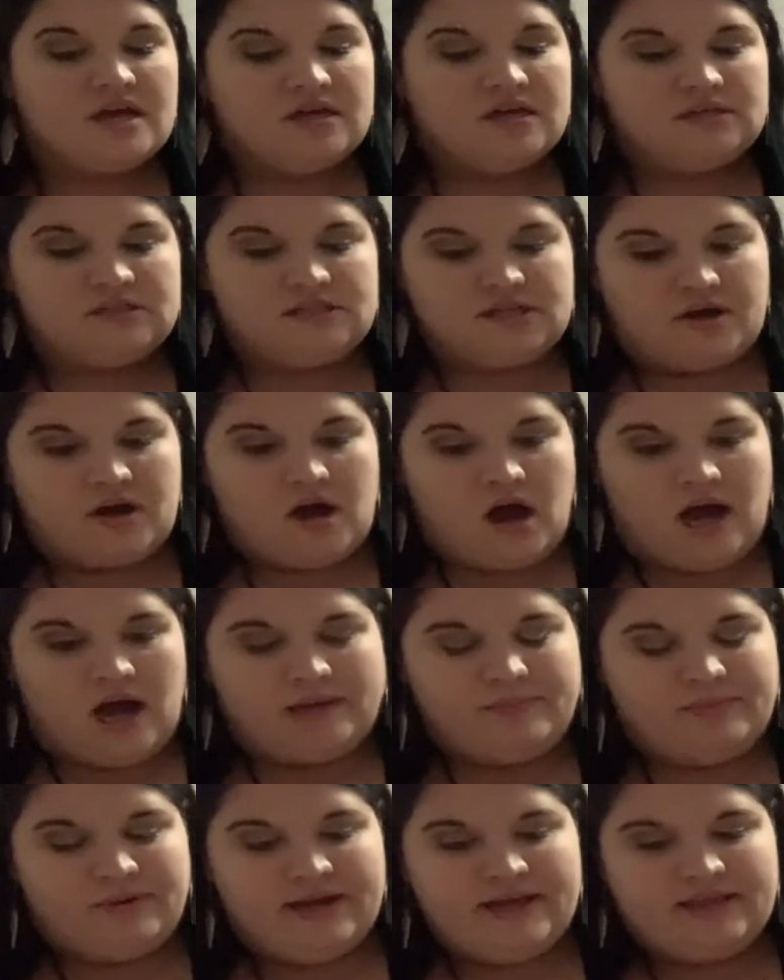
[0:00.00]
So
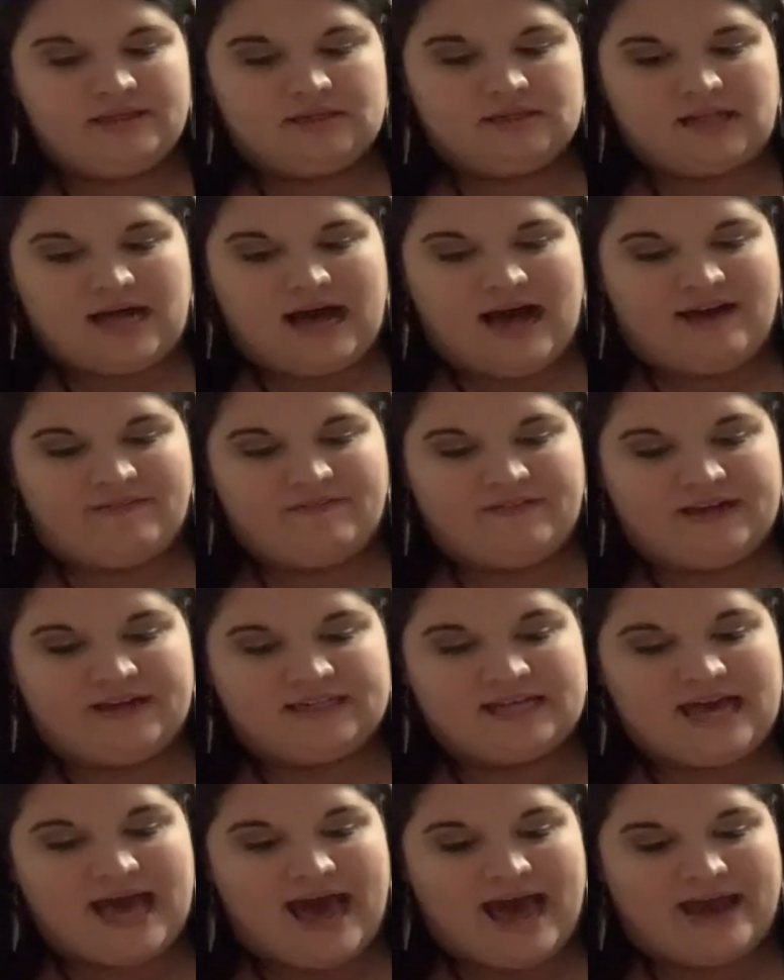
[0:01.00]
God breathed life
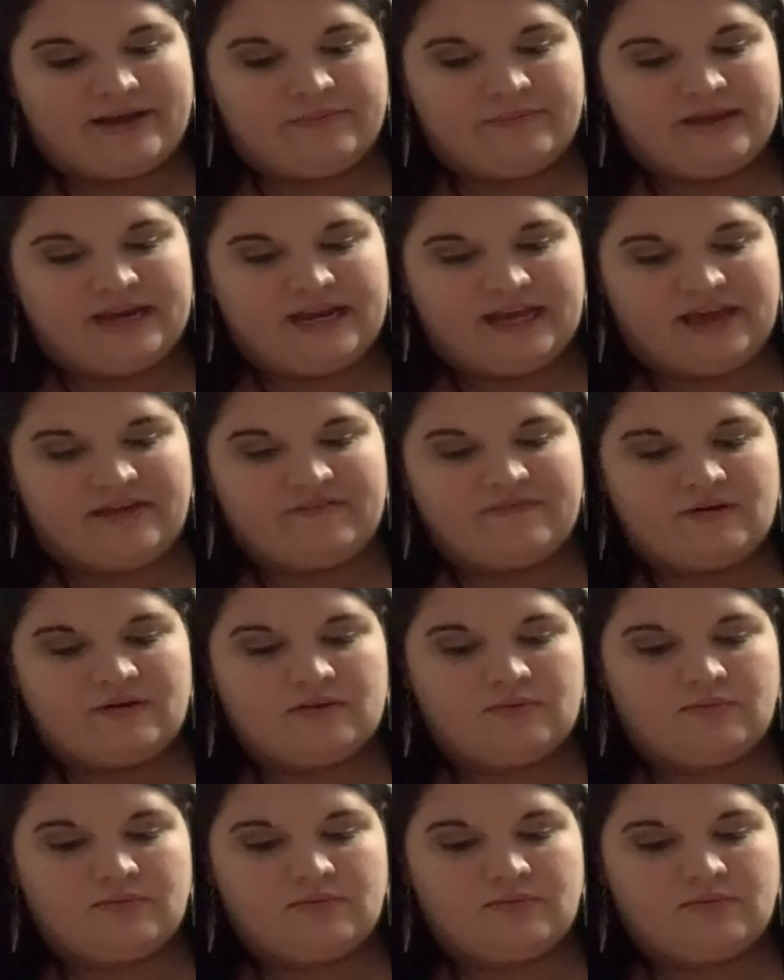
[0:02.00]
into Adam and Eve.